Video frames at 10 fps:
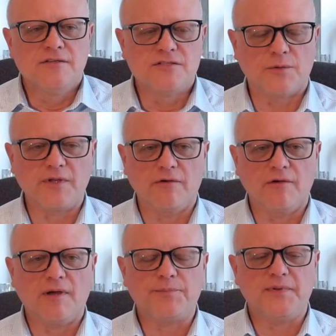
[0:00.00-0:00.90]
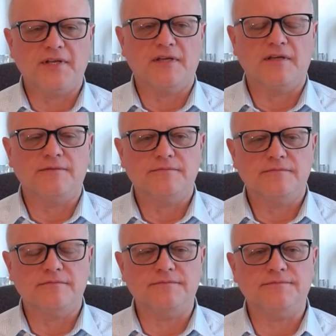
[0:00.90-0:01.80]
So we grew up in a
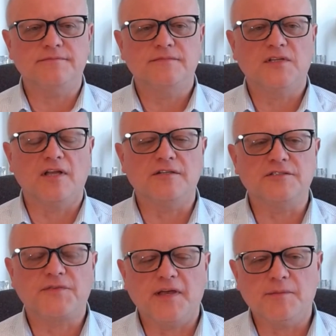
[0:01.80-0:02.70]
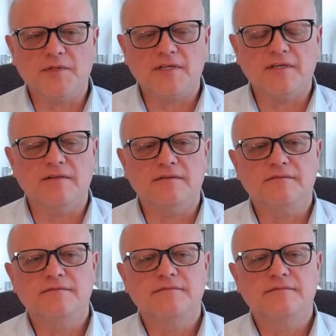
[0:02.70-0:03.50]
large family and